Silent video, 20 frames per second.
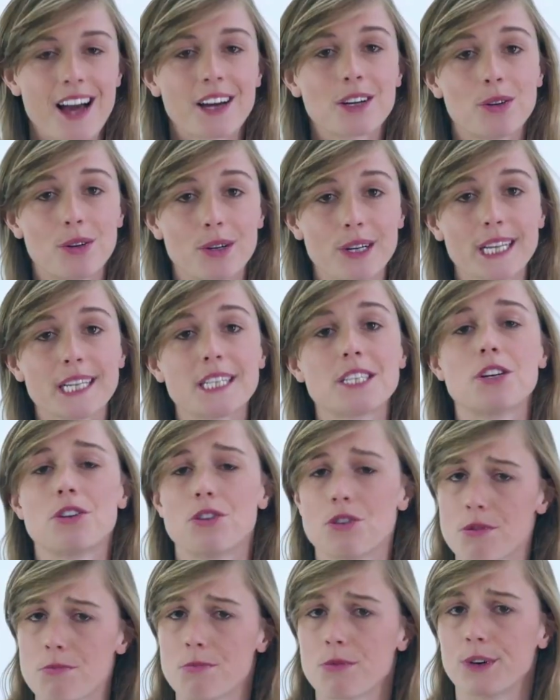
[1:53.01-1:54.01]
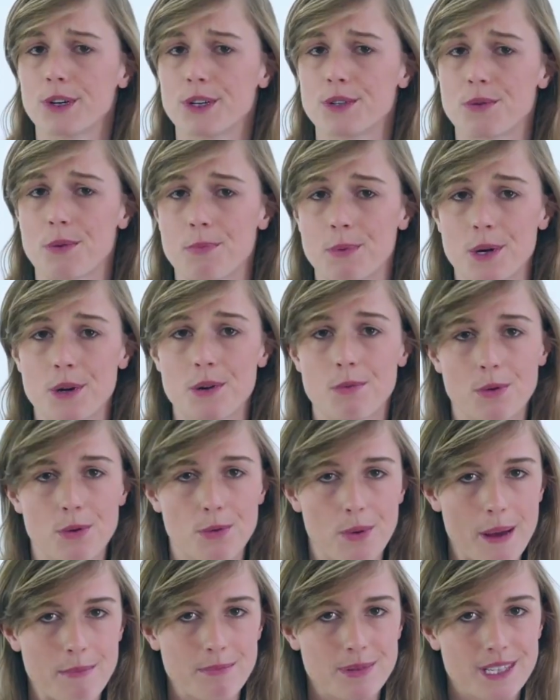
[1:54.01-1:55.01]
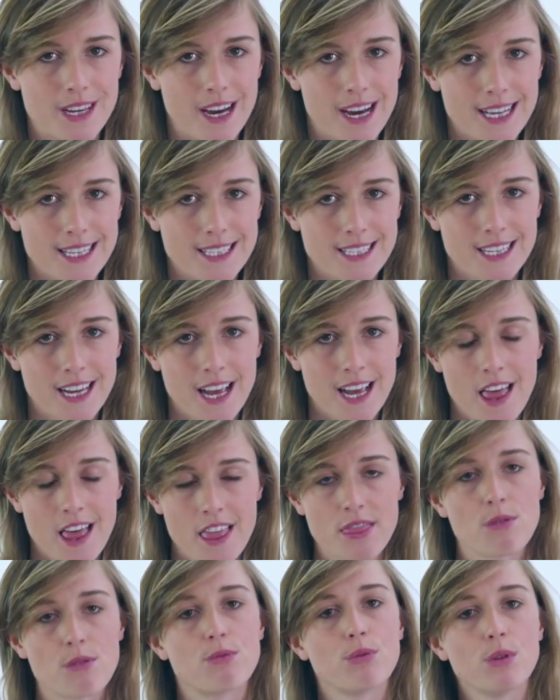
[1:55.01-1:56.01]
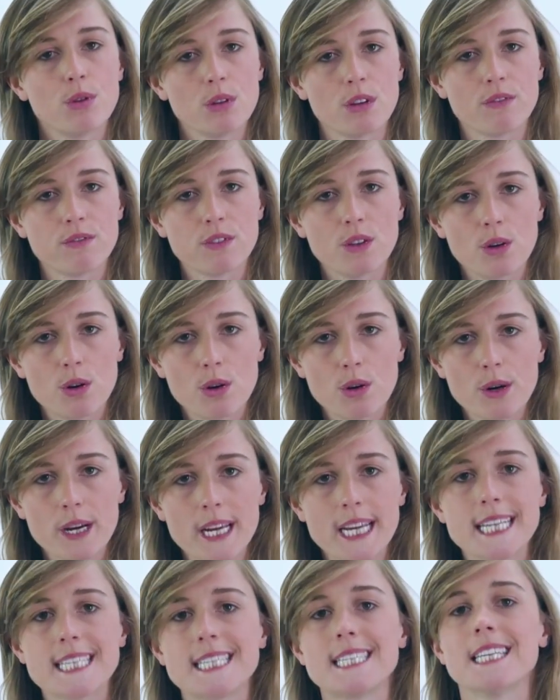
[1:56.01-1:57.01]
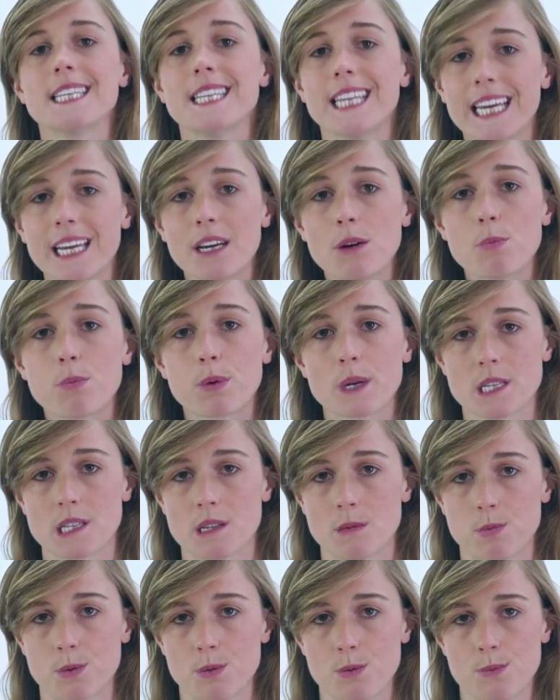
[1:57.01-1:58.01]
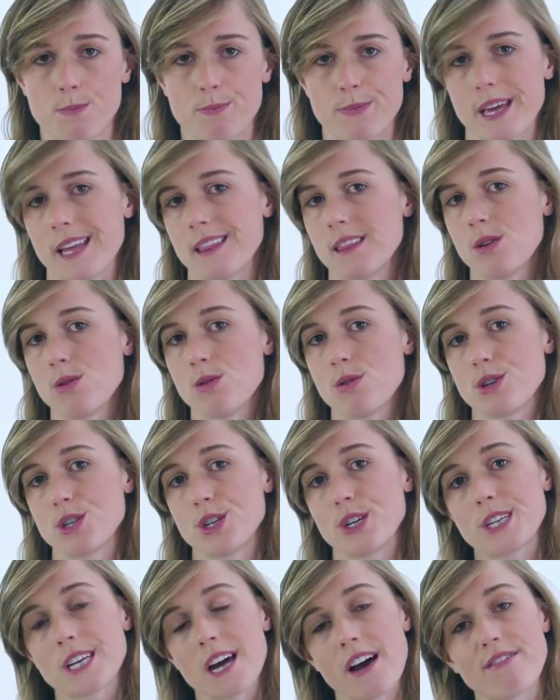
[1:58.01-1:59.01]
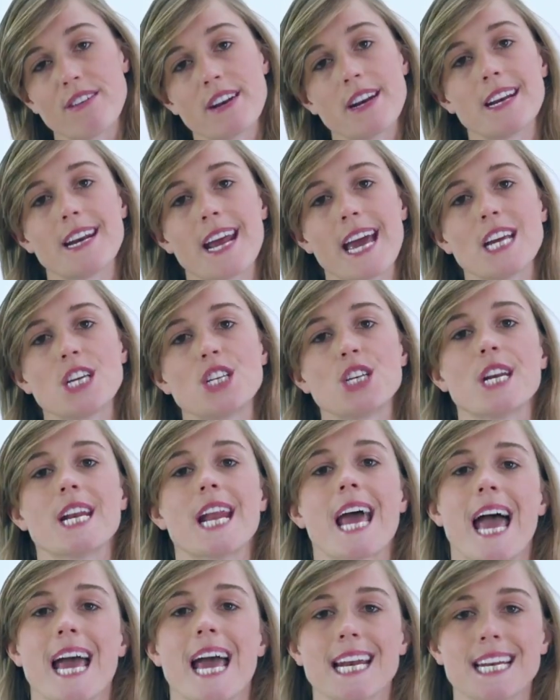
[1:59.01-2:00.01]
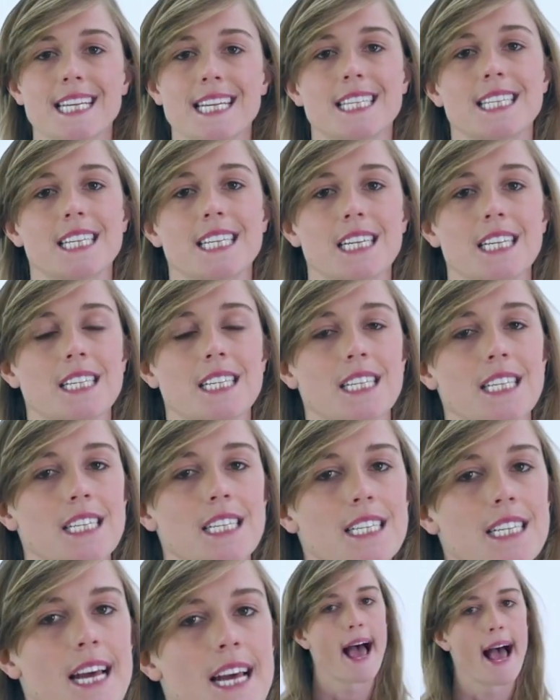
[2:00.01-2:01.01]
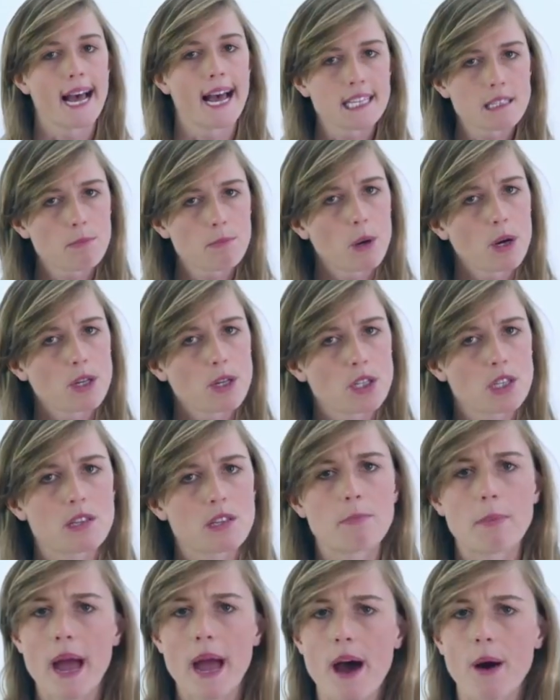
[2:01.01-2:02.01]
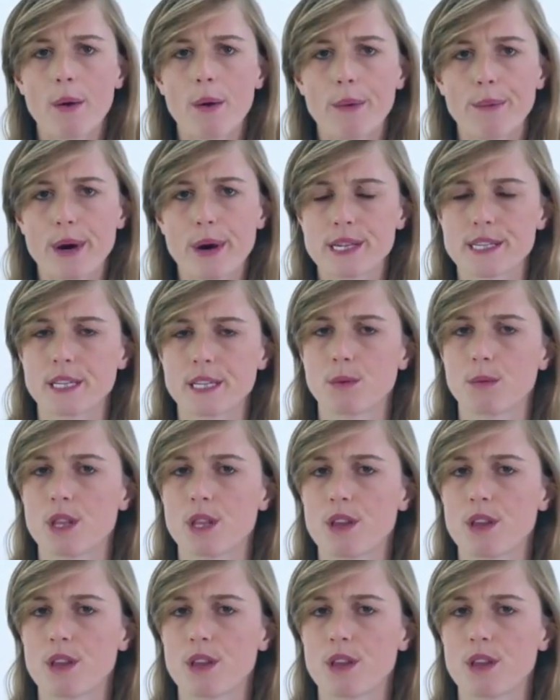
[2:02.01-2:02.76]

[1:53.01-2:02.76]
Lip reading: According to numerous reputable websites, the rule of law is the legal principle that law should govern a nation and its citizens, as opposed to the power resting